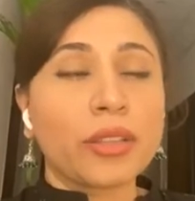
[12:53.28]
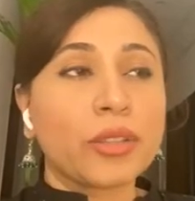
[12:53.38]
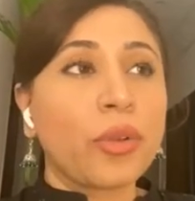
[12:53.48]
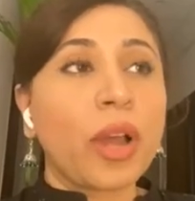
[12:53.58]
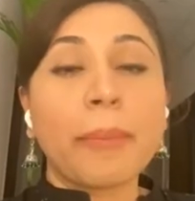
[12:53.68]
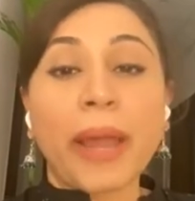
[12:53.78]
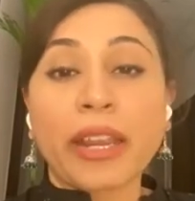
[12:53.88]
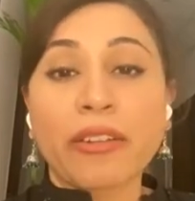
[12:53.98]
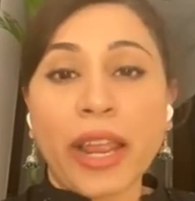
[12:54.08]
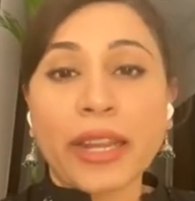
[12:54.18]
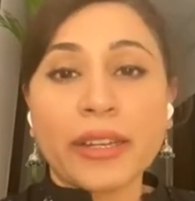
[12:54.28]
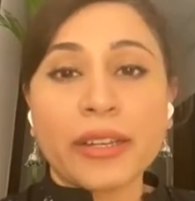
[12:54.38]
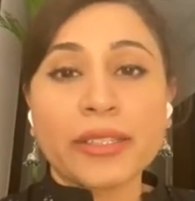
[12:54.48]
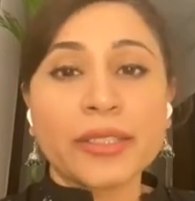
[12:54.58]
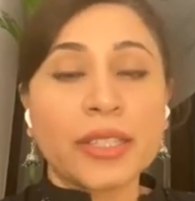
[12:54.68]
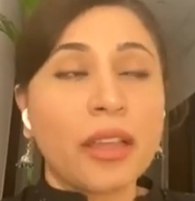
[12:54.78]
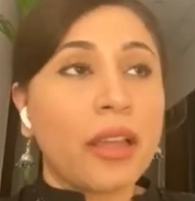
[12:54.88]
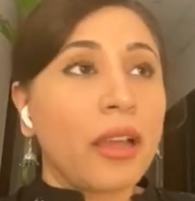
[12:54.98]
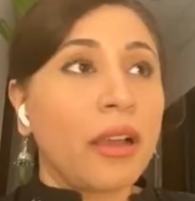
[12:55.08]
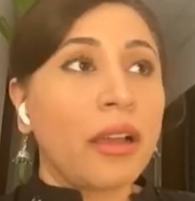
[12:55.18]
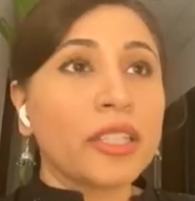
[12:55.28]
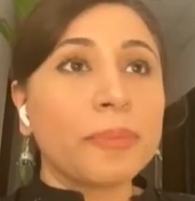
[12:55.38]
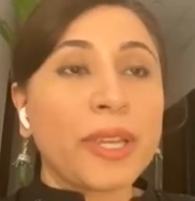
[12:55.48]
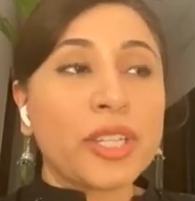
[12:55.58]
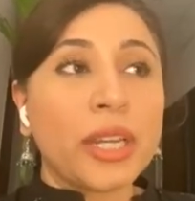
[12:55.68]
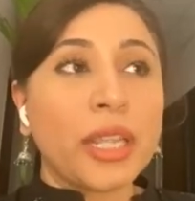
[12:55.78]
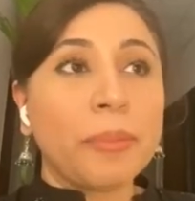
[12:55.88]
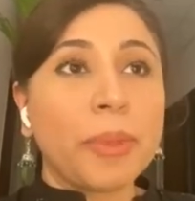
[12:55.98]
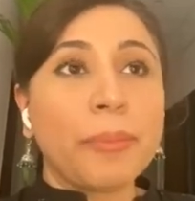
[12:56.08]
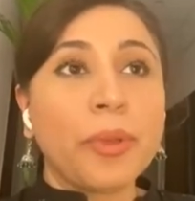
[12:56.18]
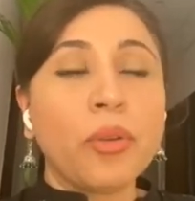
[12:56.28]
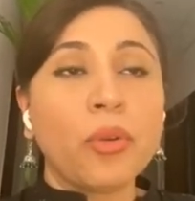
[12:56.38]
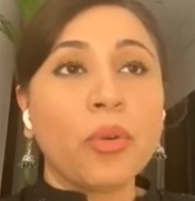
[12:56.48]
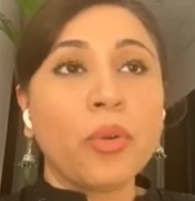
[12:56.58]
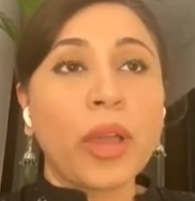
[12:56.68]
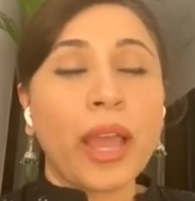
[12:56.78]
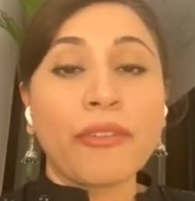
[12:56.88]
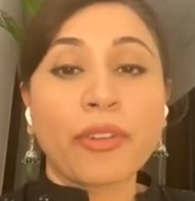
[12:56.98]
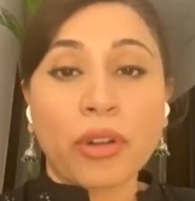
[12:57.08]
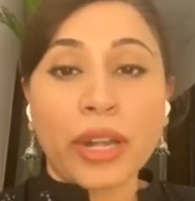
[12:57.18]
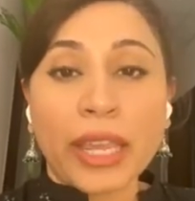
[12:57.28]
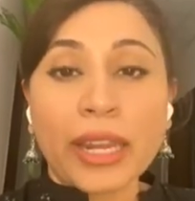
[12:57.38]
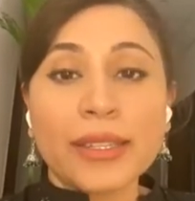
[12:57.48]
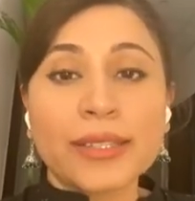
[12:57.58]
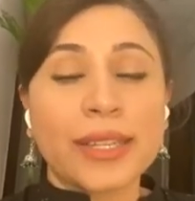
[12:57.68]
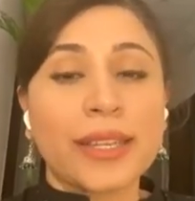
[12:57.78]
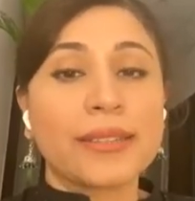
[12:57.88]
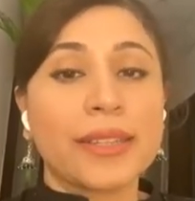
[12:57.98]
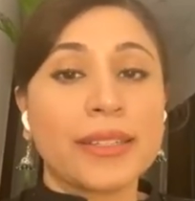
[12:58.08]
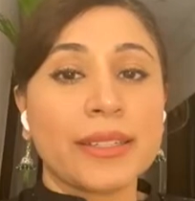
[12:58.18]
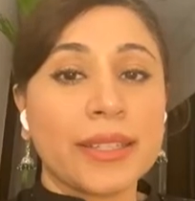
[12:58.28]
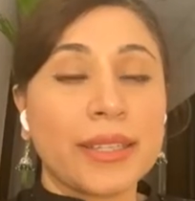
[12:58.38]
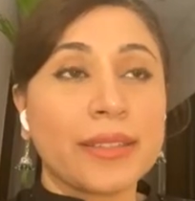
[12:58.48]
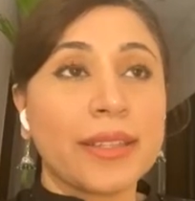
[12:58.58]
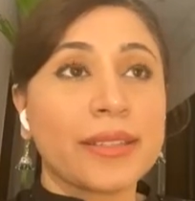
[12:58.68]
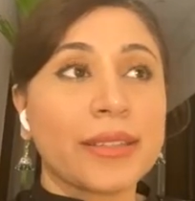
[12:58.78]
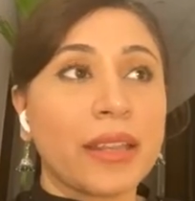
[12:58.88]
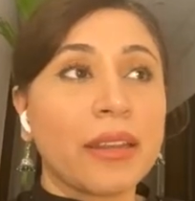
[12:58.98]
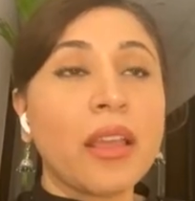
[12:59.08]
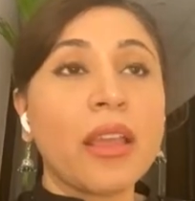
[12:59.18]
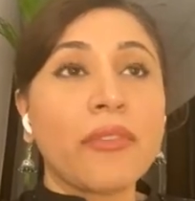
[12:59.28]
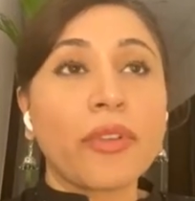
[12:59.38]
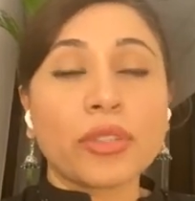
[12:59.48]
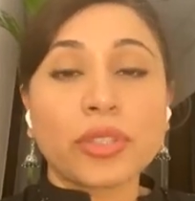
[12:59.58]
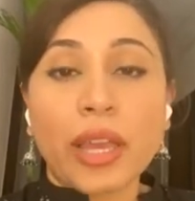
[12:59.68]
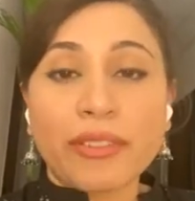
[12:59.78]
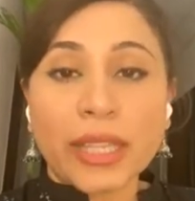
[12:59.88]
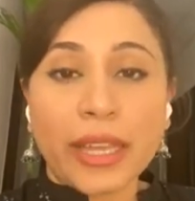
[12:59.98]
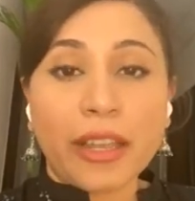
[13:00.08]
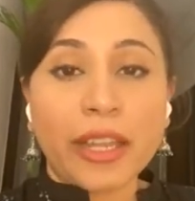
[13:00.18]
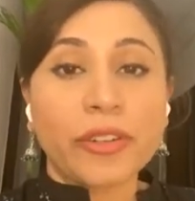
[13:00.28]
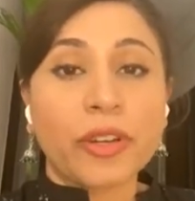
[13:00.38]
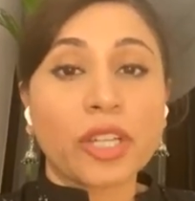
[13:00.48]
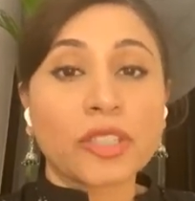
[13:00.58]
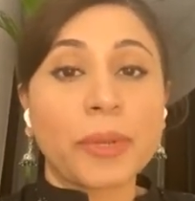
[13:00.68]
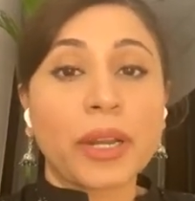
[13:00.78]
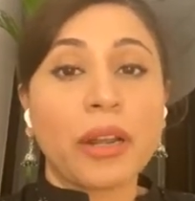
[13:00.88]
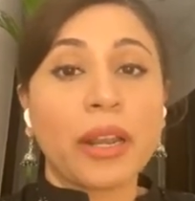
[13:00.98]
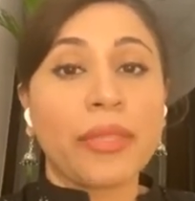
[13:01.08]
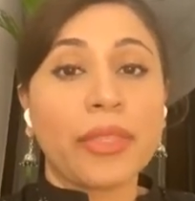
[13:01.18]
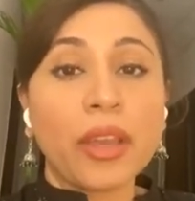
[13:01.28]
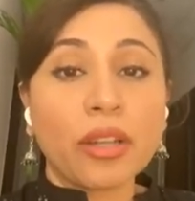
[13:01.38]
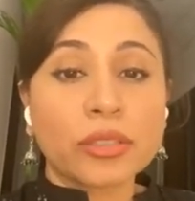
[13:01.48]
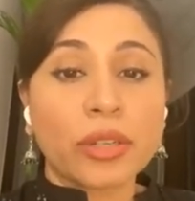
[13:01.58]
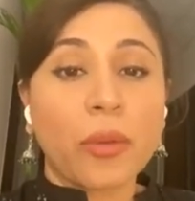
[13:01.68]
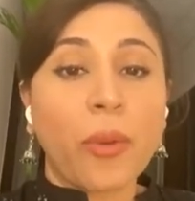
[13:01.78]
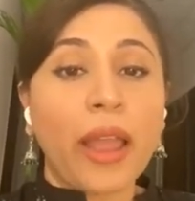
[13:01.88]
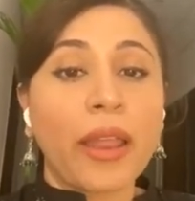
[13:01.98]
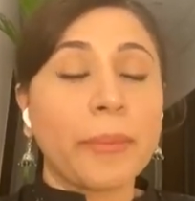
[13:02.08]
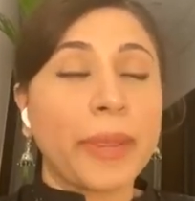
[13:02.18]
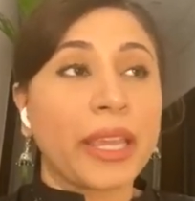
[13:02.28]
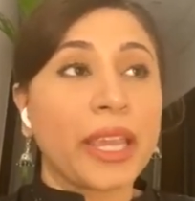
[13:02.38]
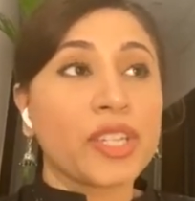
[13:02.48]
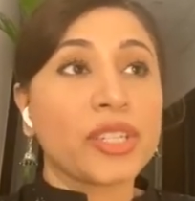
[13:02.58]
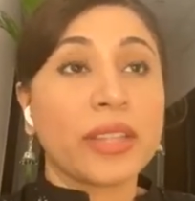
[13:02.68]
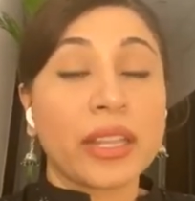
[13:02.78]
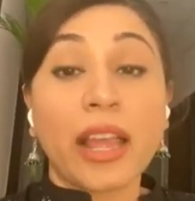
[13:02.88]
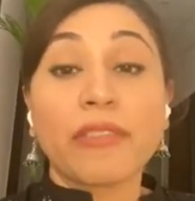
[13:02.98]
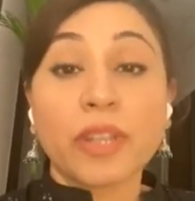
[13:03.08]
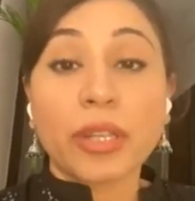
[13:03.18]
through our bike riders, especially people who have chronic illnesses and diseases. And we also have a psychiatric hospital, and they also require medications that have to